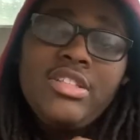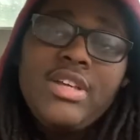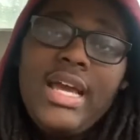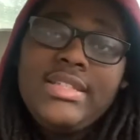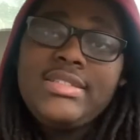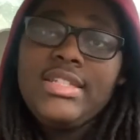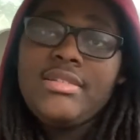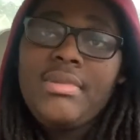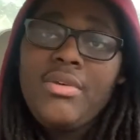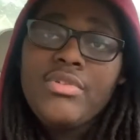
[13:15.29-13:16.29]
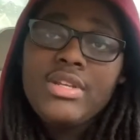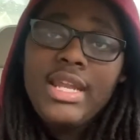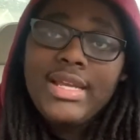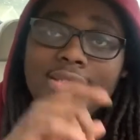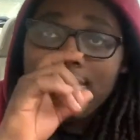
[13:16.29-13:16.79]
So I had to stick to my word.
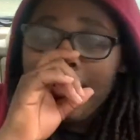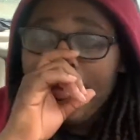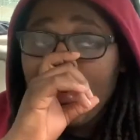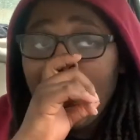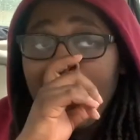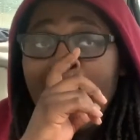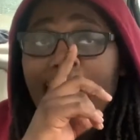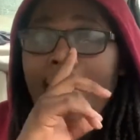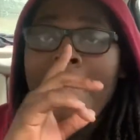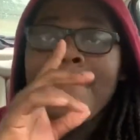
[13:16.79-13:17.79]
Like I said, man, I'm back.